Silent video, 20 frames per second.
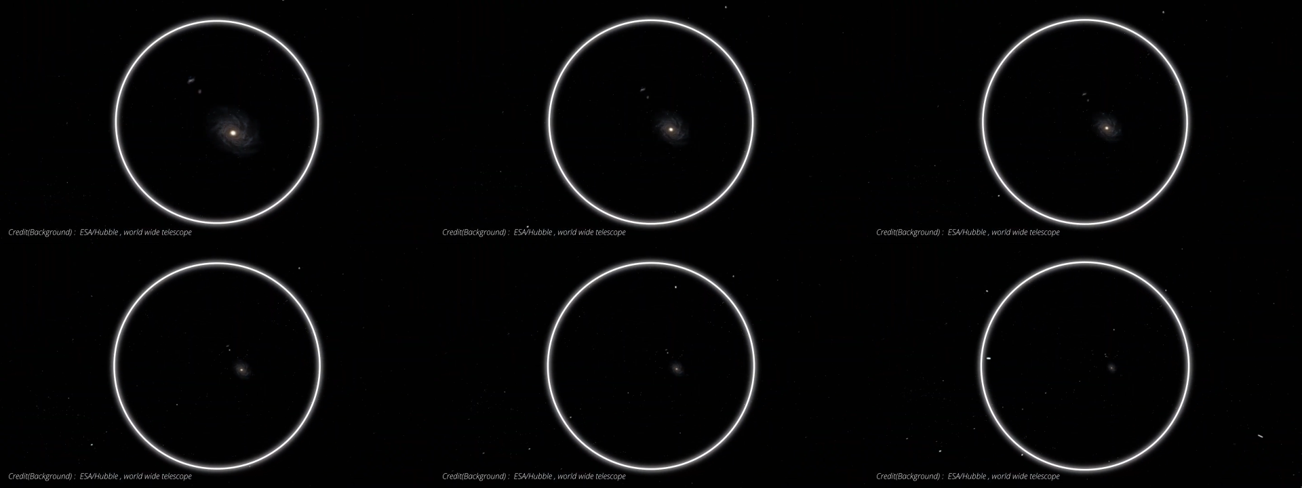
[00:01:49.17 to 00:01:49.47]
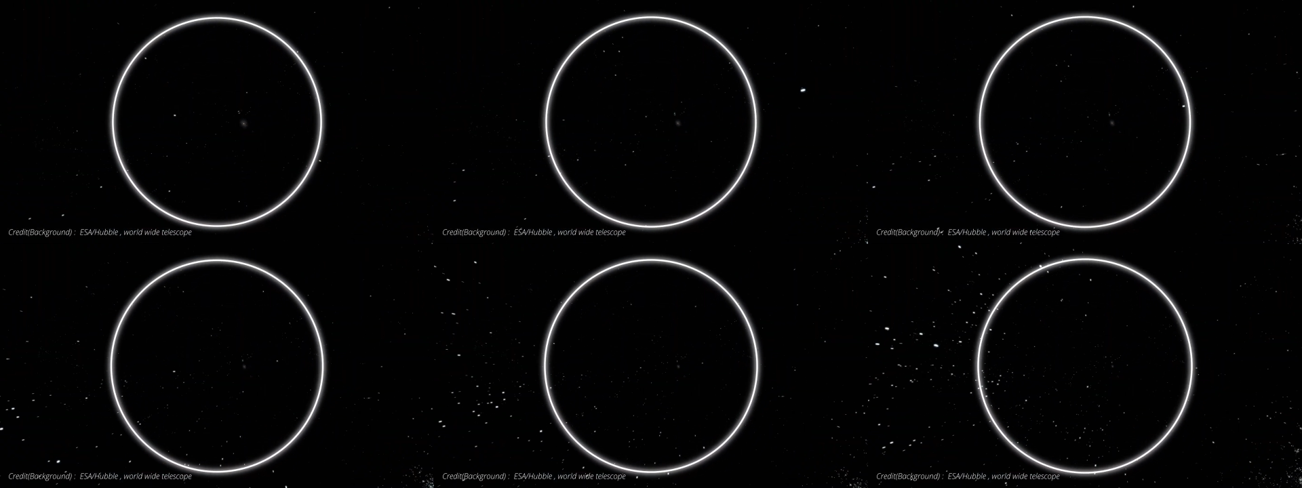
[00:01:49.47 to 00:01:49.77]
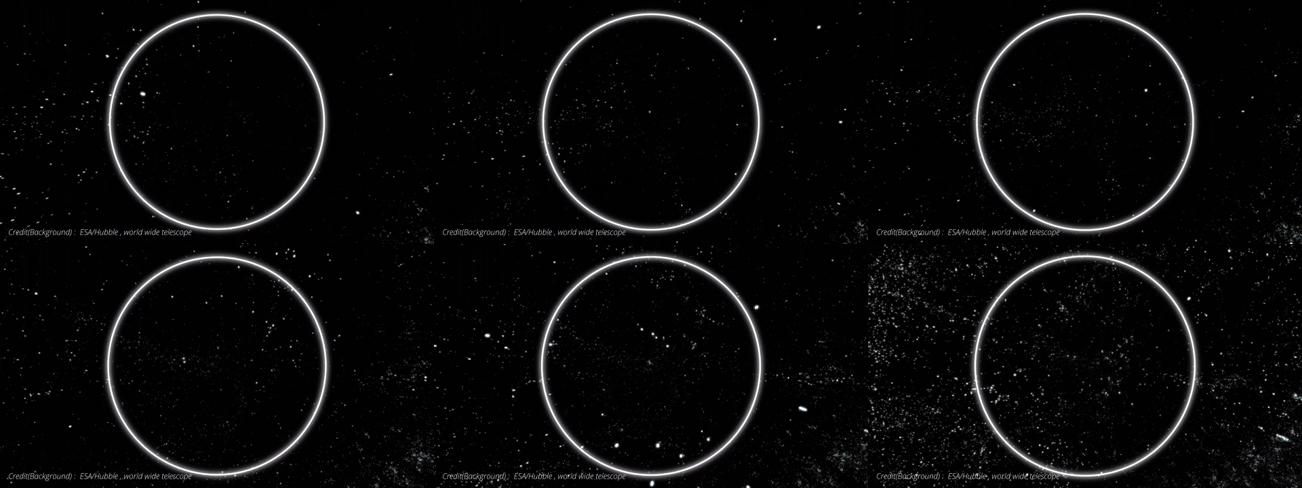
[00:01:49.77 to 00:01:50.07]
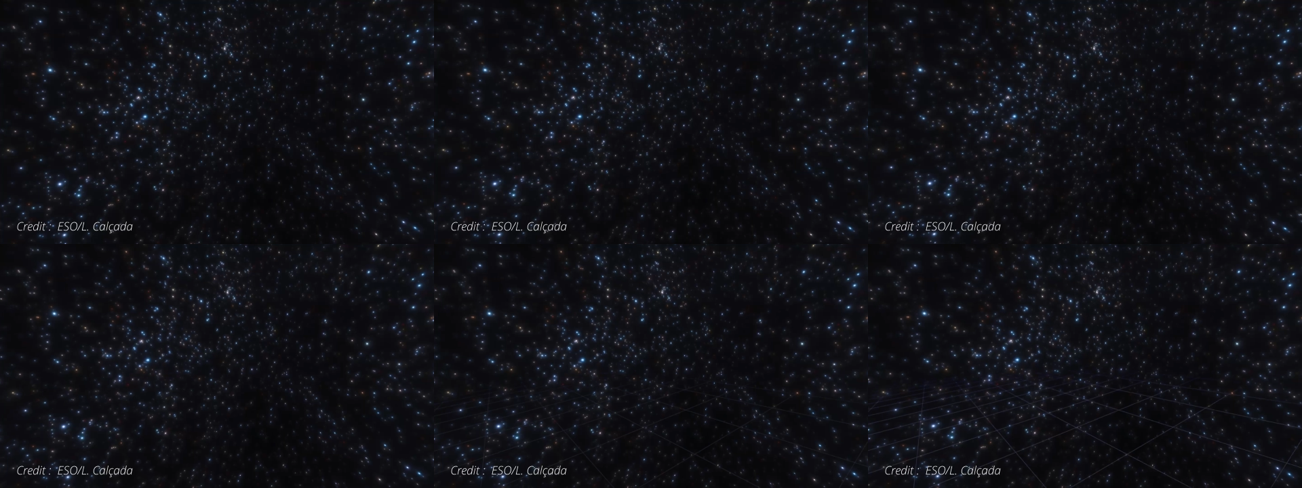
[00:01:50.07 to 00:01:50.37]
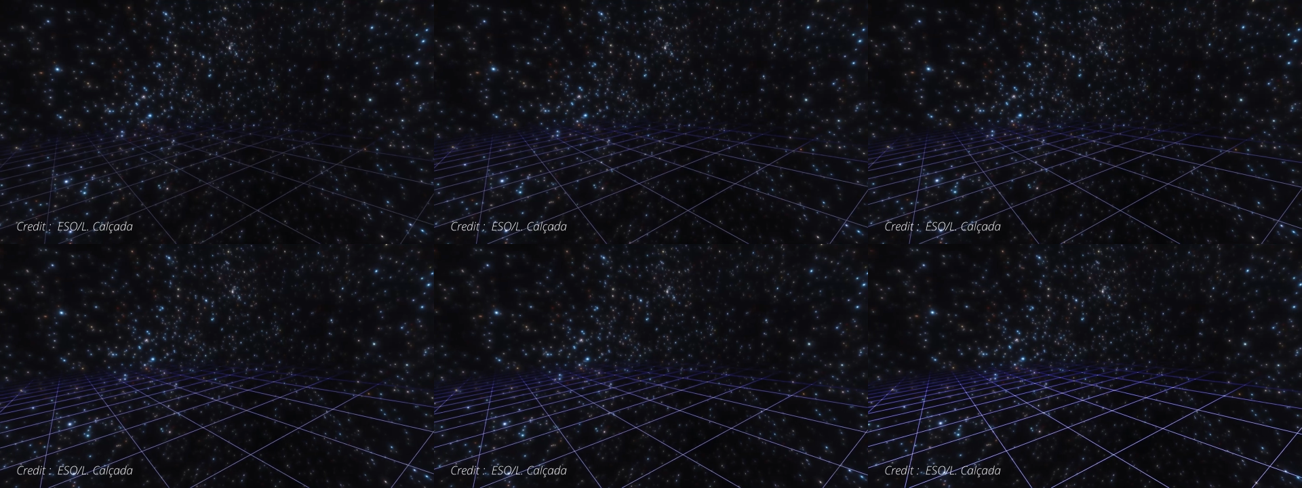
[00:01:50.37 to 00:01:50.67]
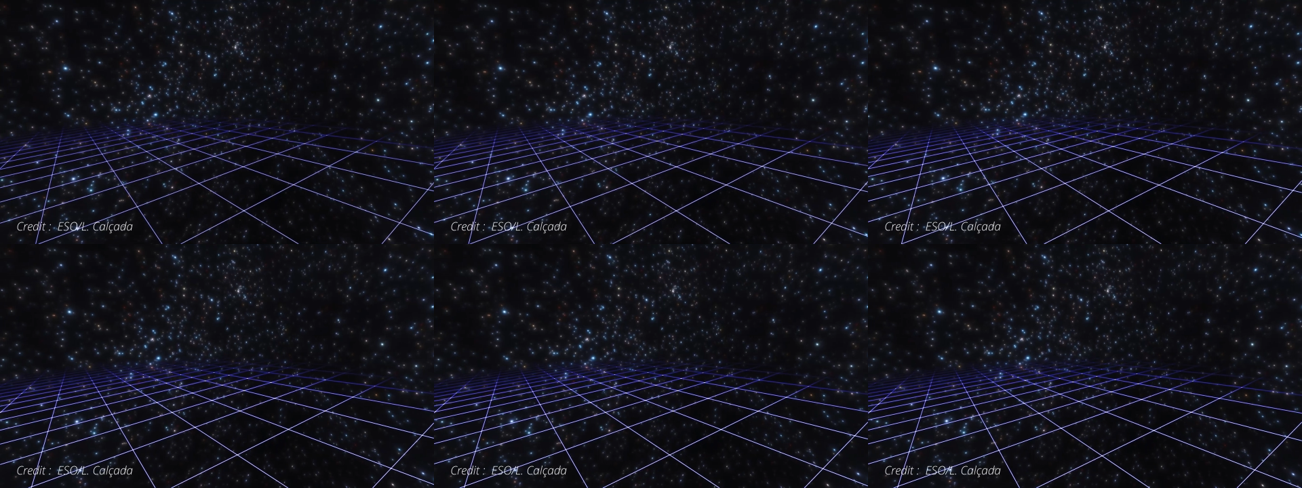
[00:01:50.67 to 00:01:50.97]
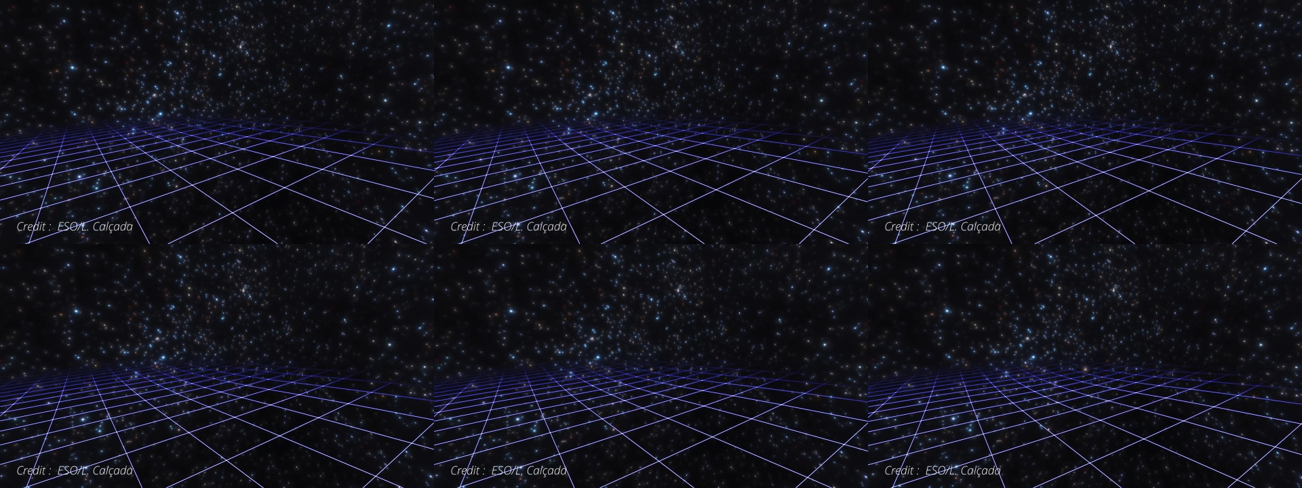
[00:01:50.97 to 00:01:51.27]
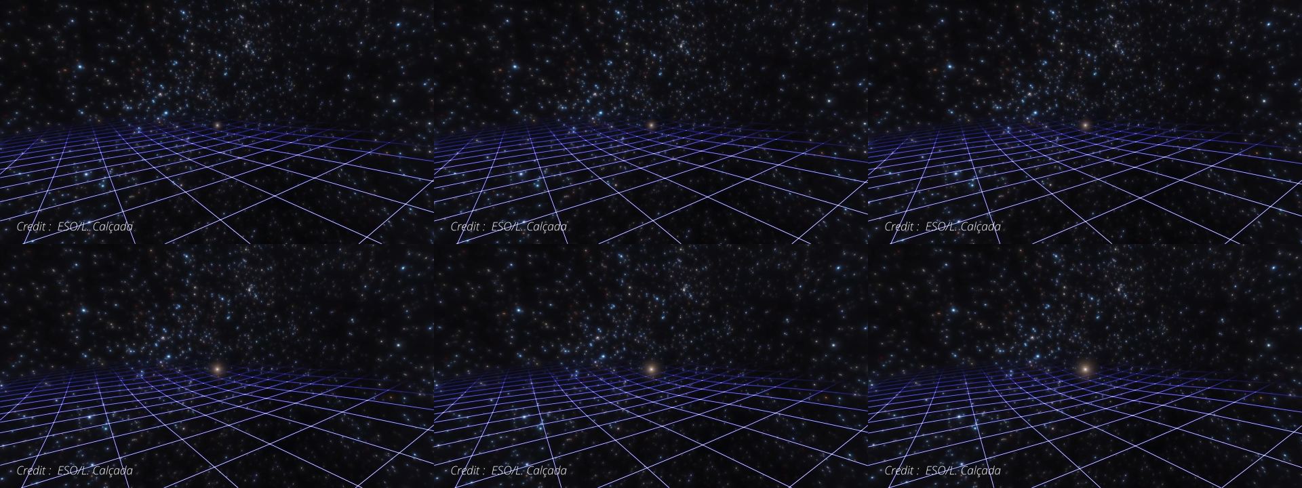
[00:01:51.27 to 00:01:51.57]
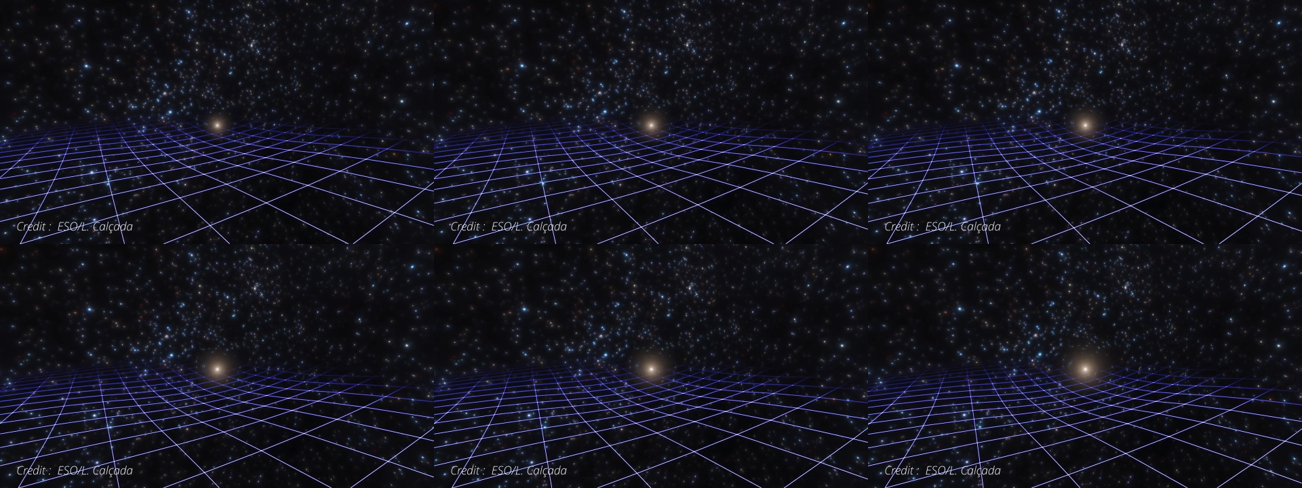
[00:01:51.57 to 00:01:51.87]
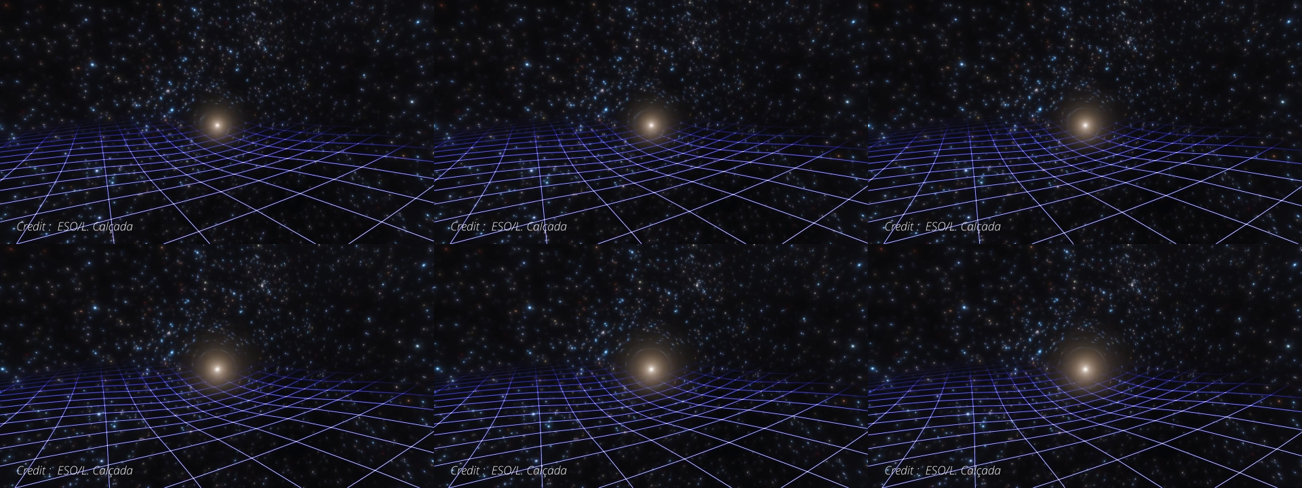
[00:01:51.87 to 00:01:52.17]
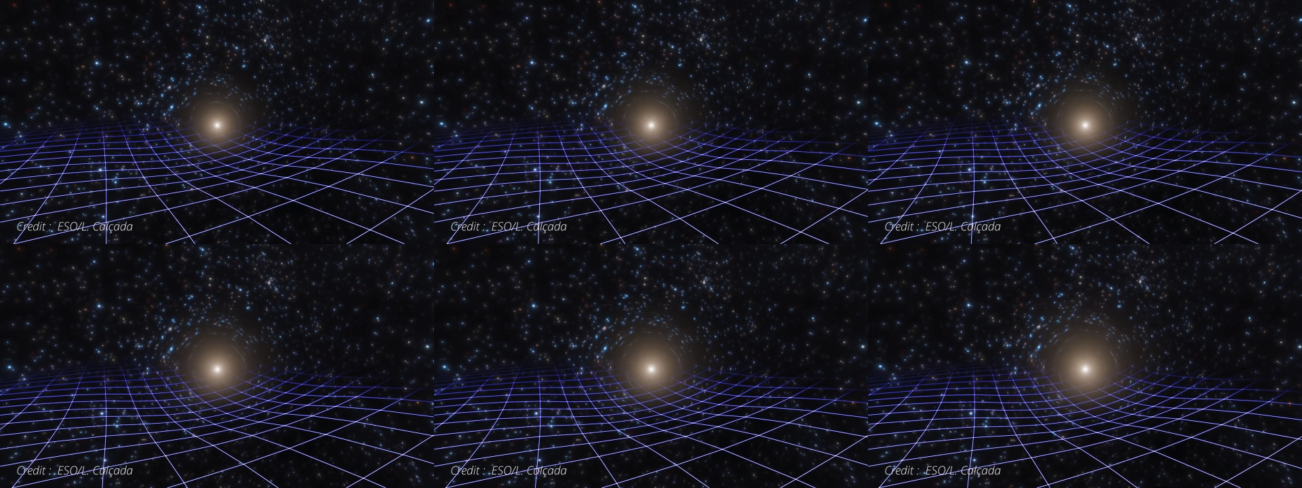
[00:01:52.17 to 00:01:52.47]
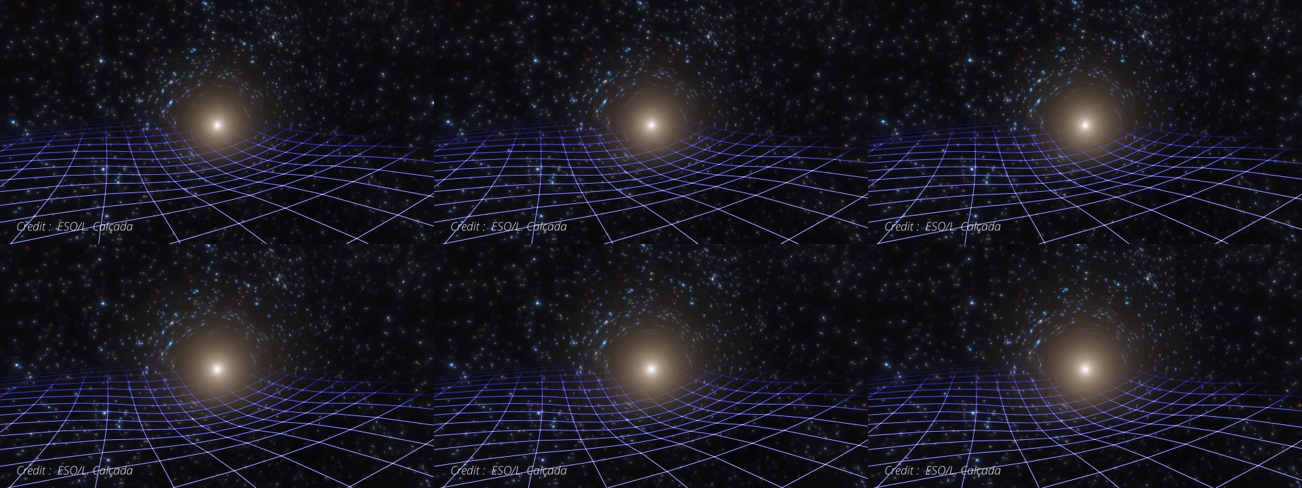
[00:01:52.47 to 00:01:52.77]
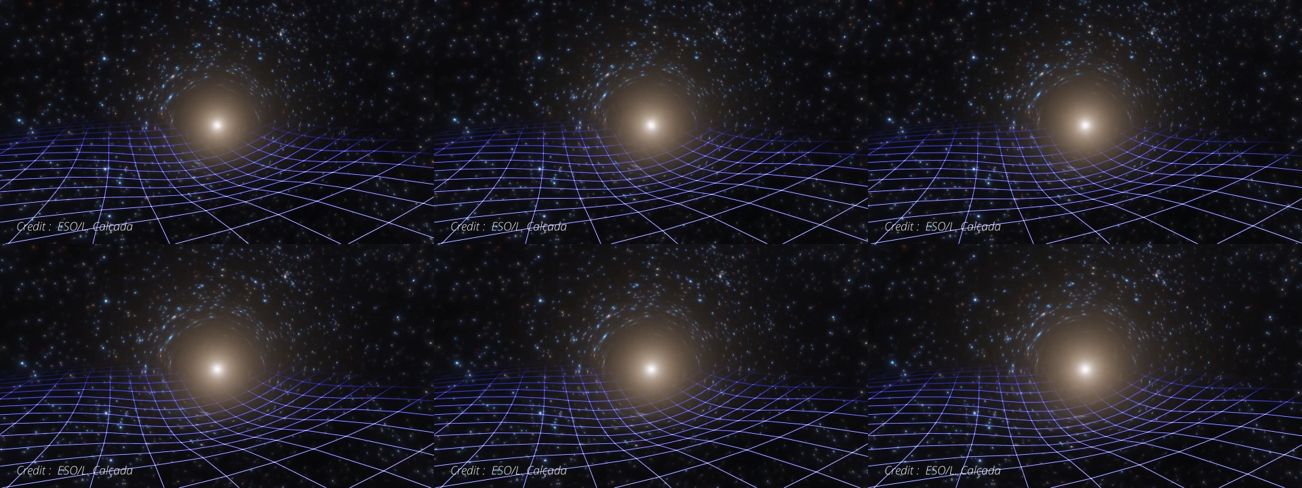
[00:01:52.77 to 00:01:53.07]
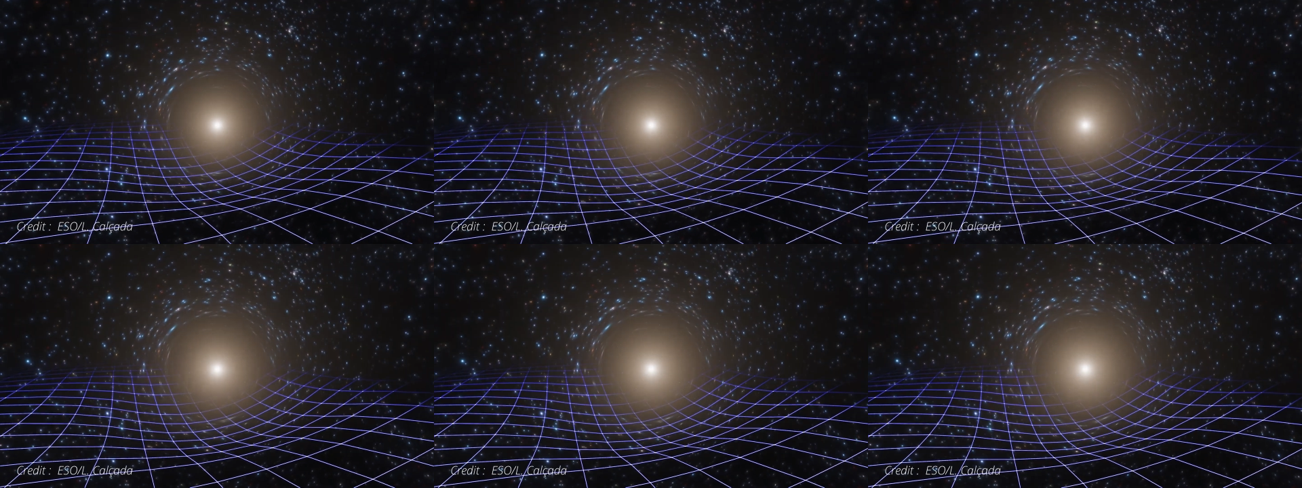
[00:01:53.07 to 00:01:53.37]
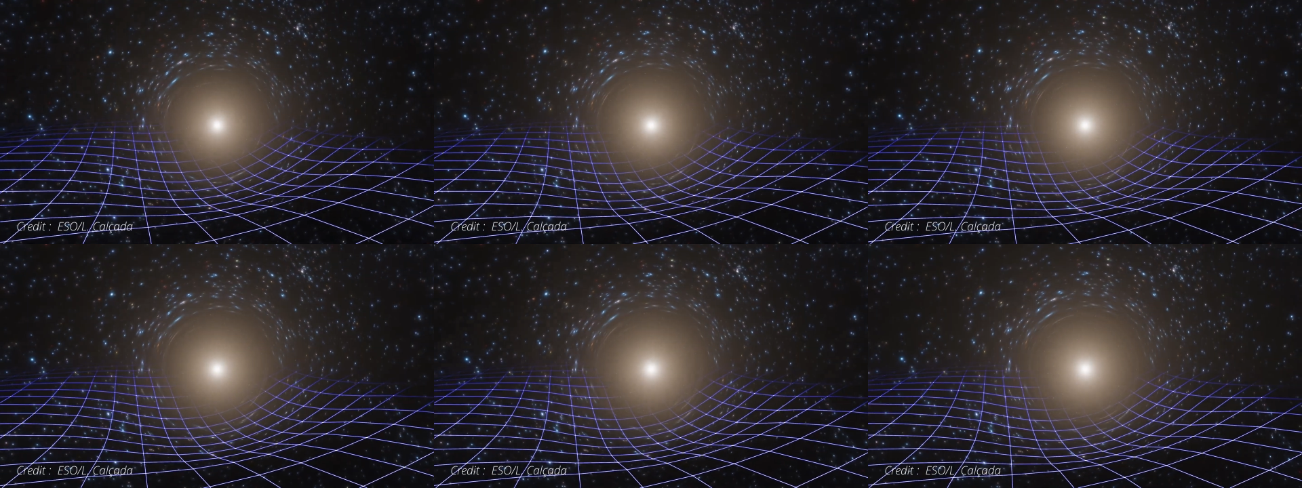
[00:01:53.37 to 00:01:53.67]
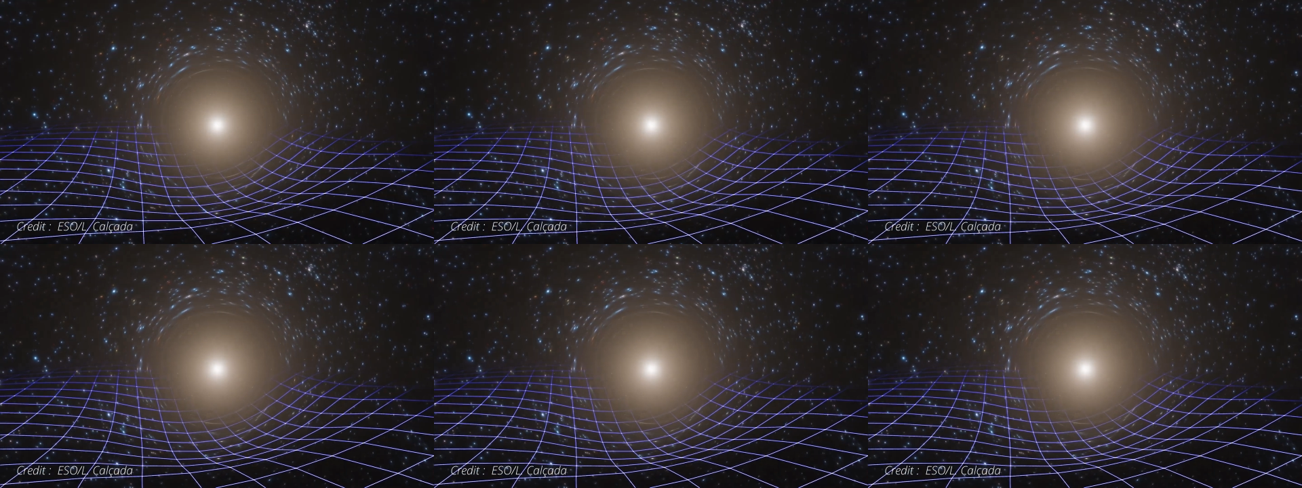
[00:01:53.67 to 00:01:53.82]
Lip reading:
[unreadable: no face in view]